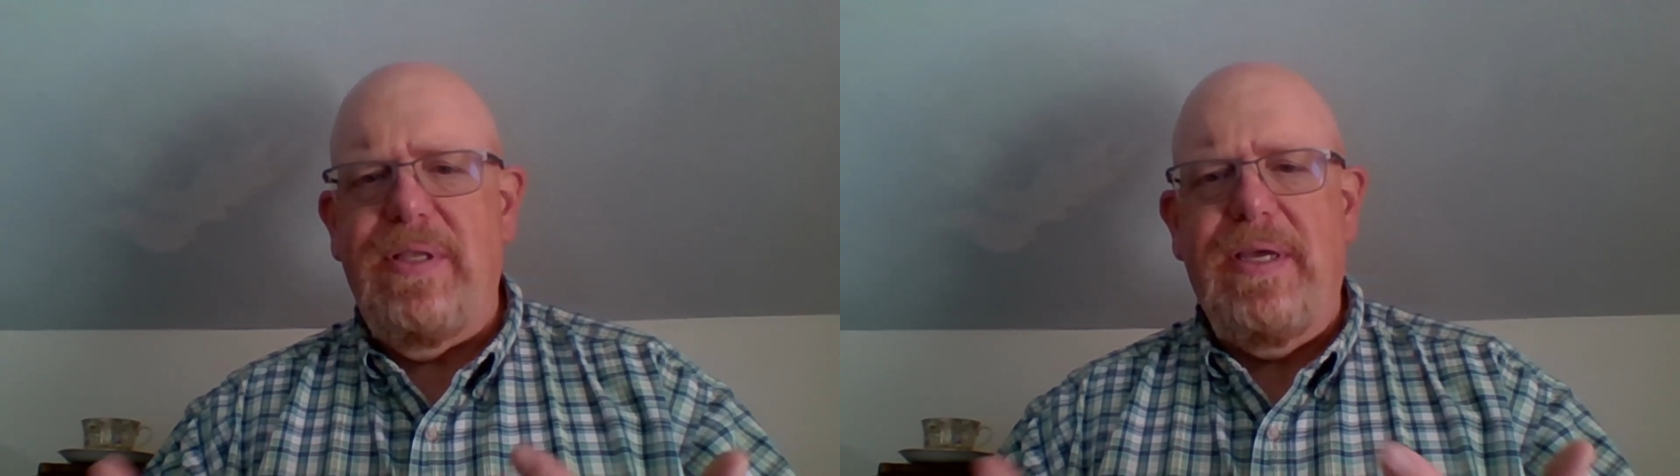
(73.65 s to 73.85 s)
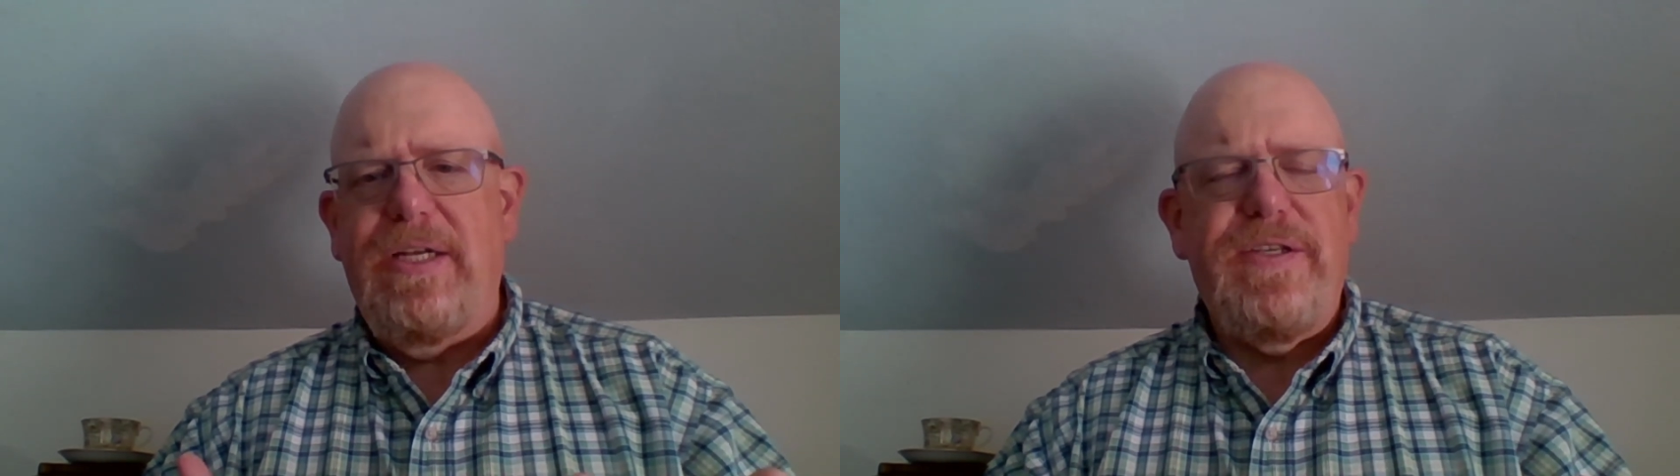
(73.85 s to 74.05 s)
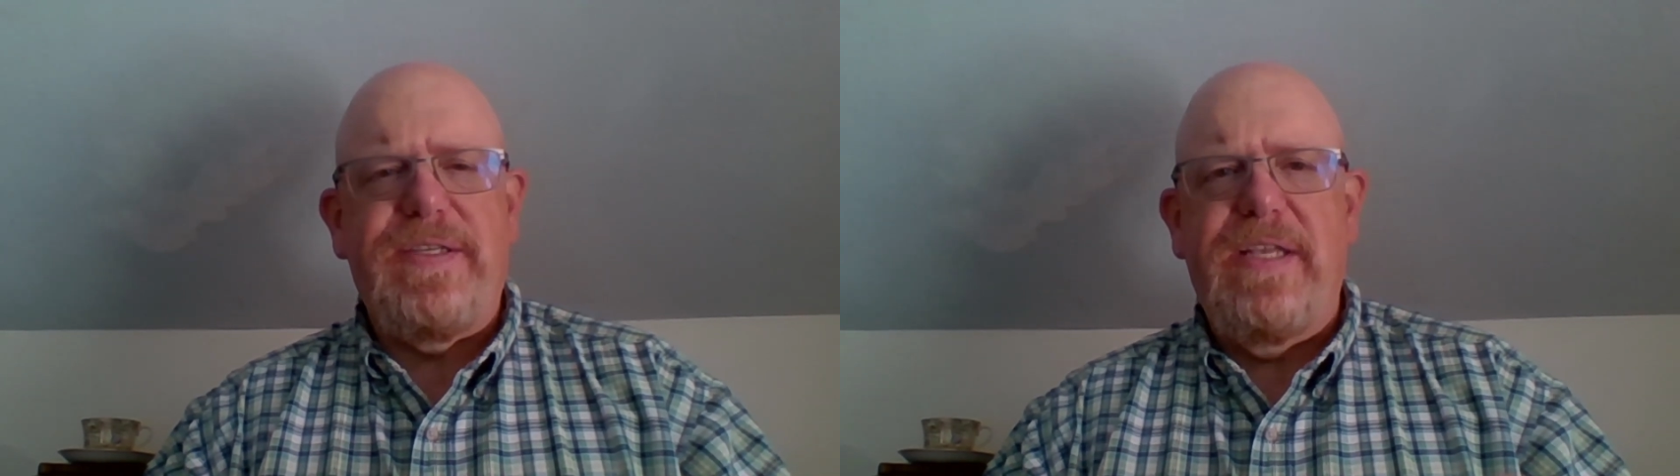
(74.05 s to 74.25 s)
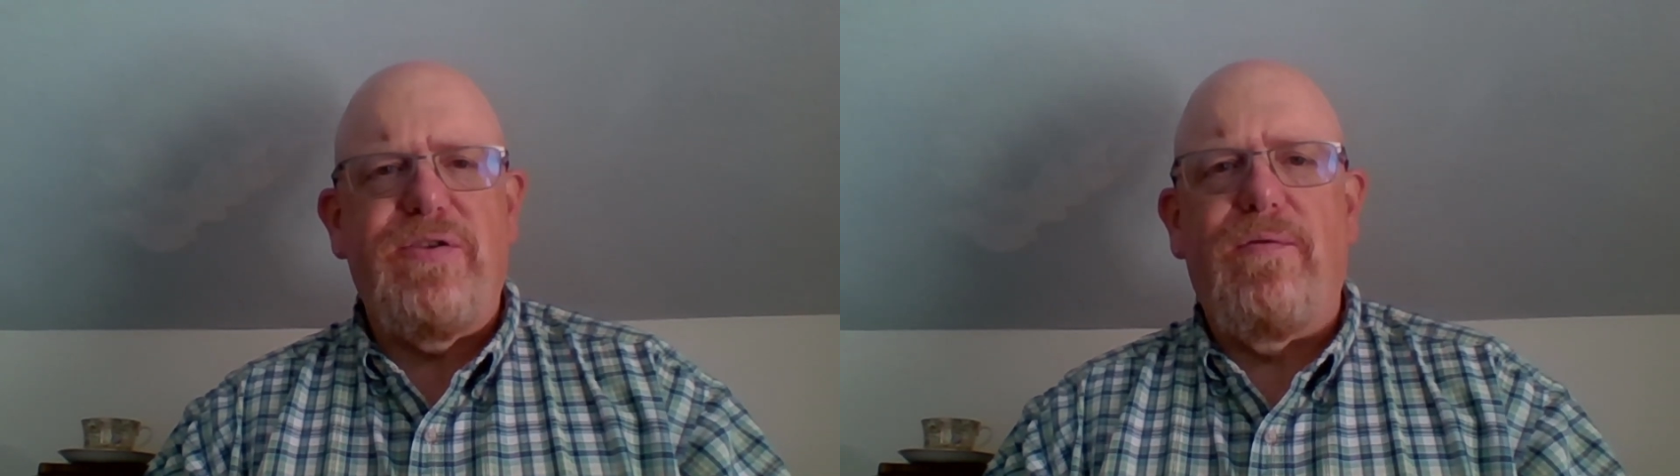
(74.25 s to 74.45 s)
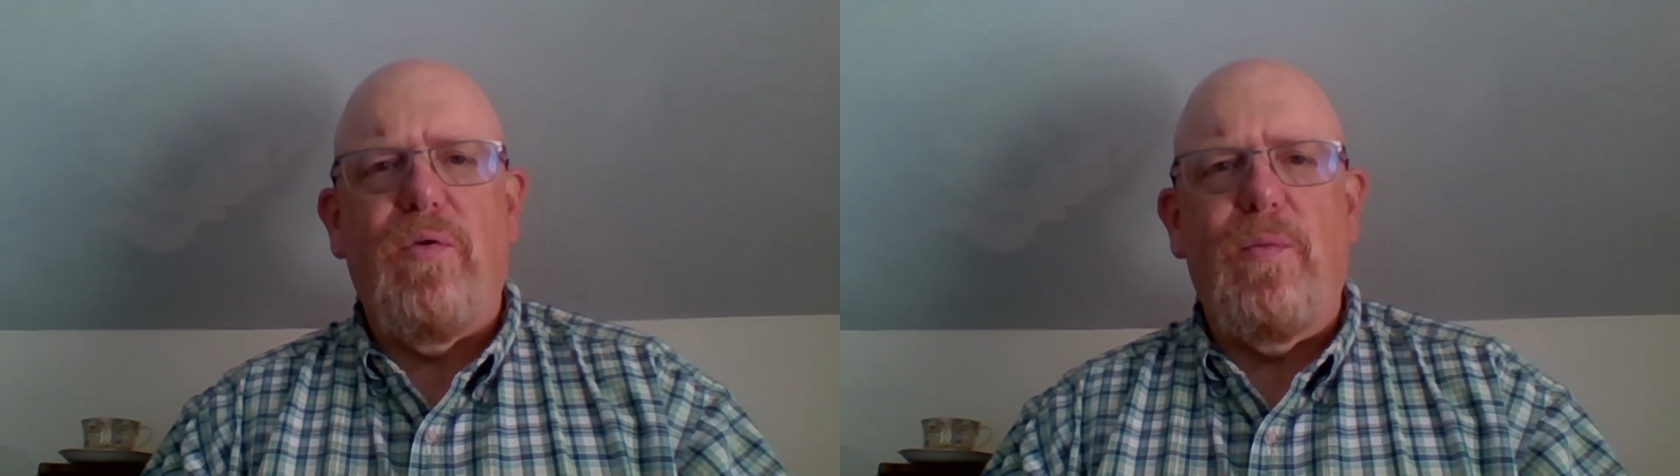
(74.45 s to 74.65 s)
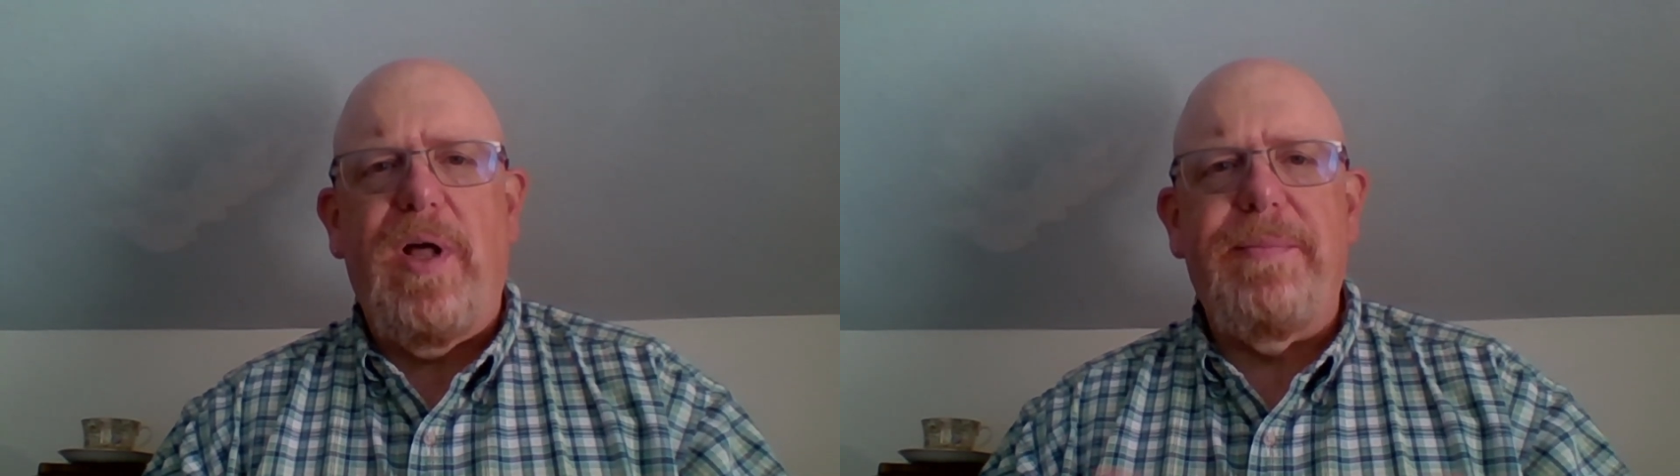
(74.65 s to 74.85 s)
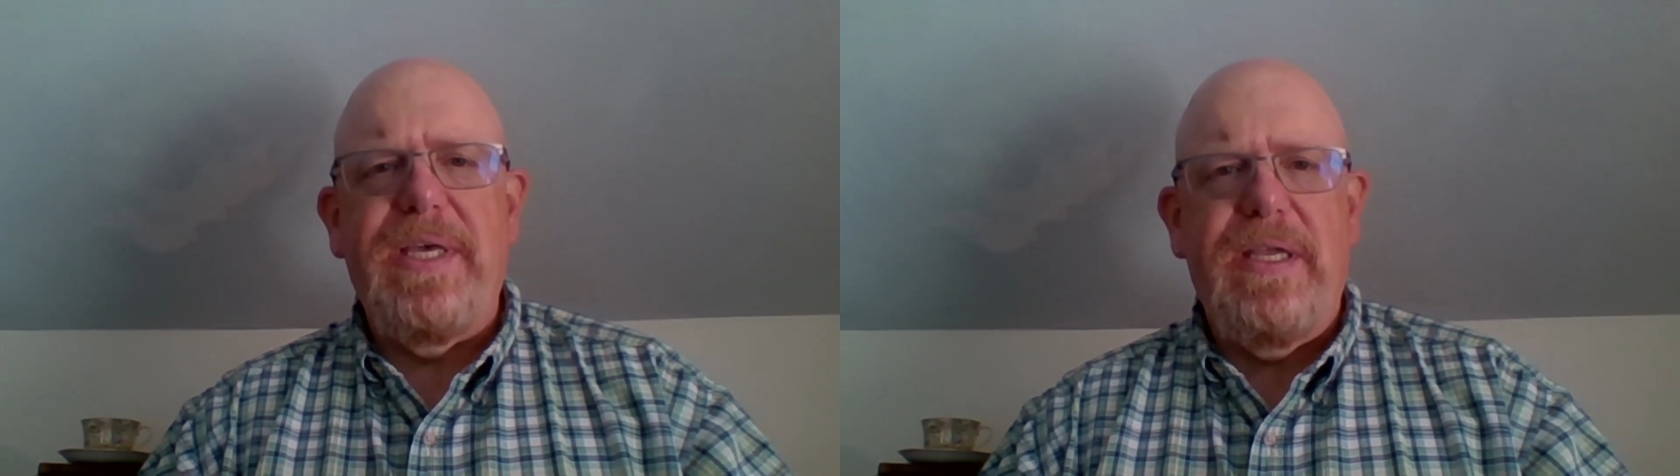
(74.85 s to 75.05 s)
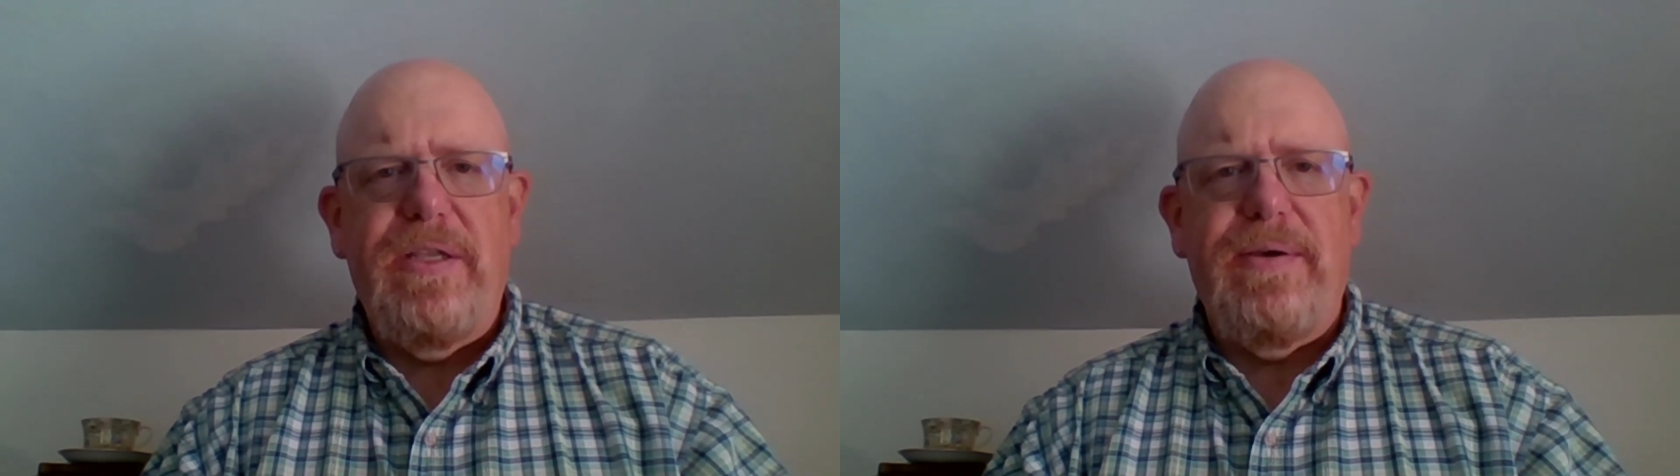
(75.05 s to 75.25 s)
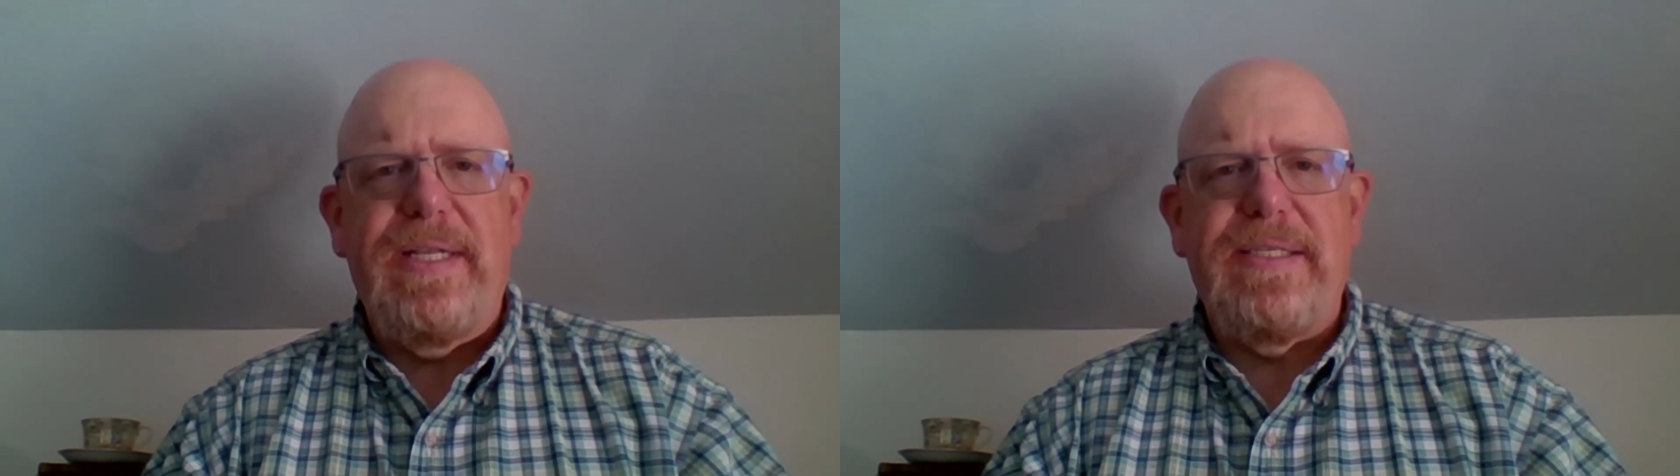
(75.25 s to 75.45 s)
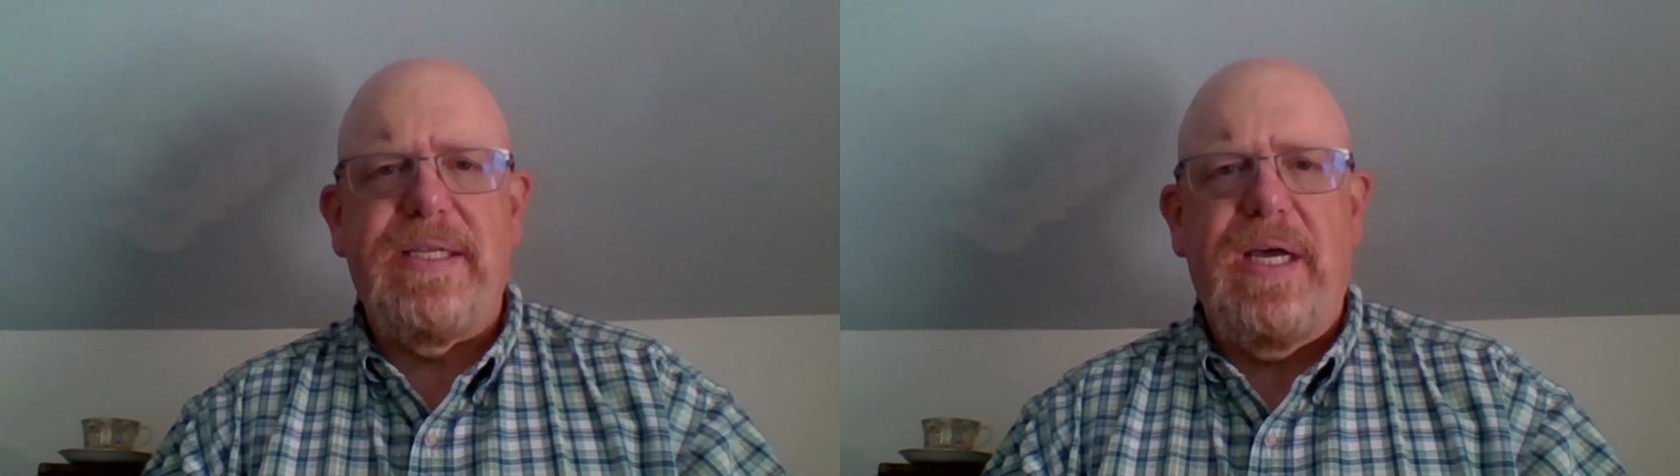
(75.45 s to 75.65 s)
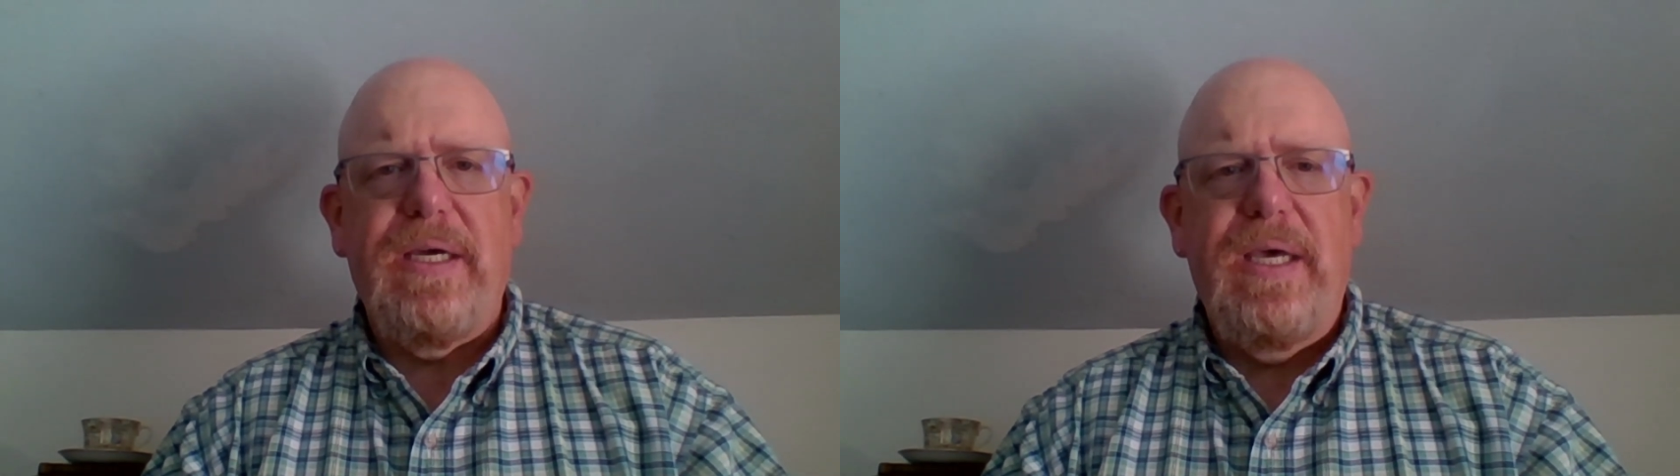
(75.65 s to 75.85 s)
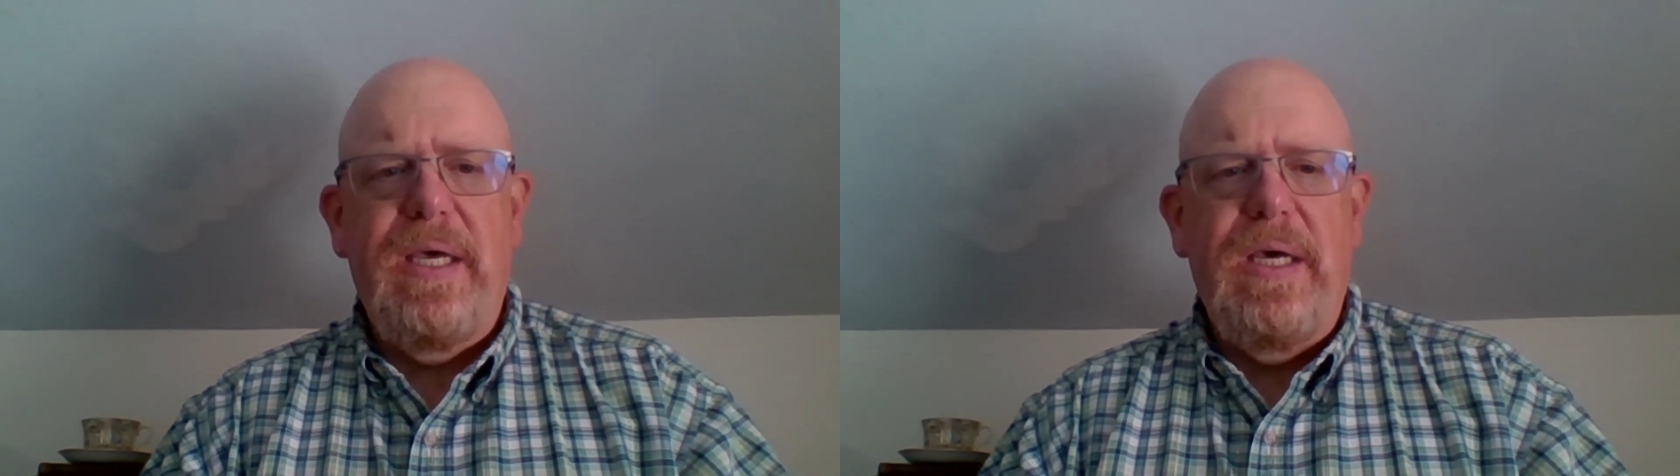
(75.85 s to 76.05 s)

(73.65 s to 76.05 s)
it just gets overwhelming and you get stuck.